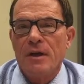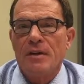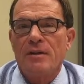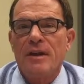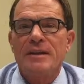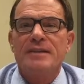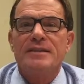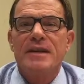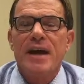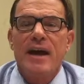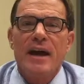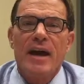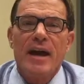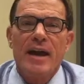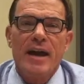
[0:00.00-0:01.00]
Let's say
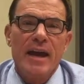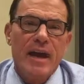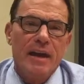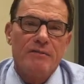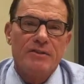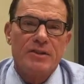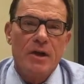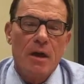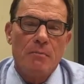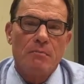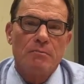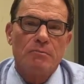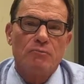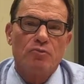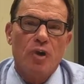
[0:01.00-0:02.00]
I have some
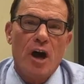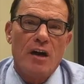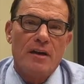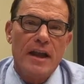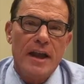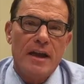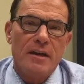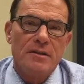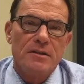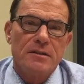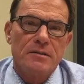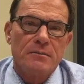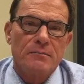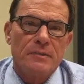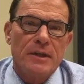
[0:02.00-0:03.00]
raw land.
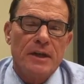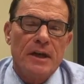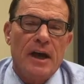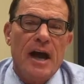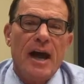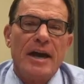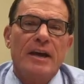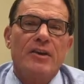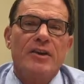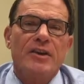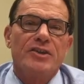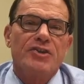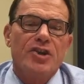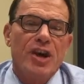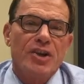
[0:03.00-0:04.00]
I could
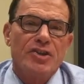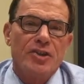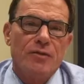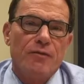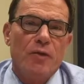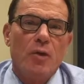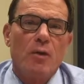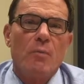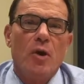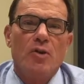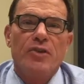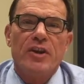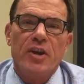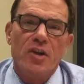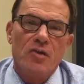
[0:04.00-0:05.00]
exchange it for
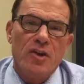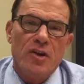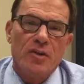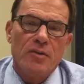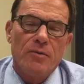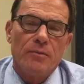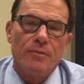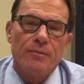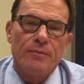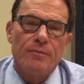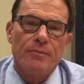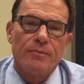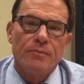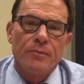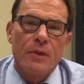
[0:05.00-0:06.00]
multi-unit.
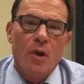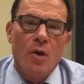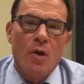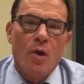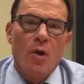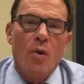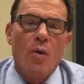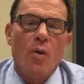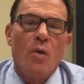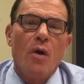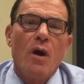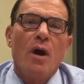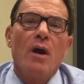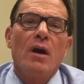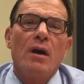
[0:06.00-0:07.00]

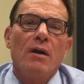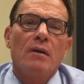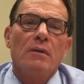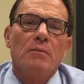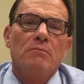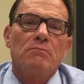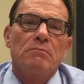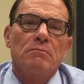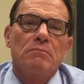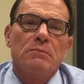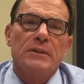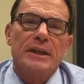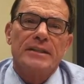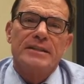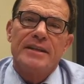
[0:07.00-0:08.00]
Or
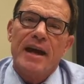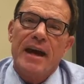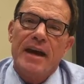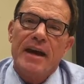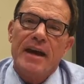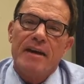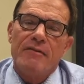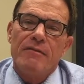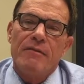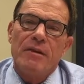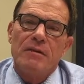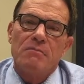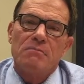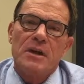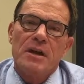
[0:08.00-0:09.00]
let's say I have
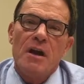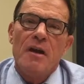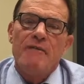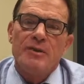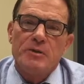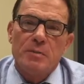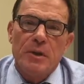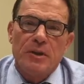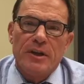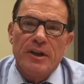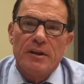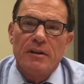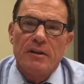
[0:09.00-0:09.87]
an office building.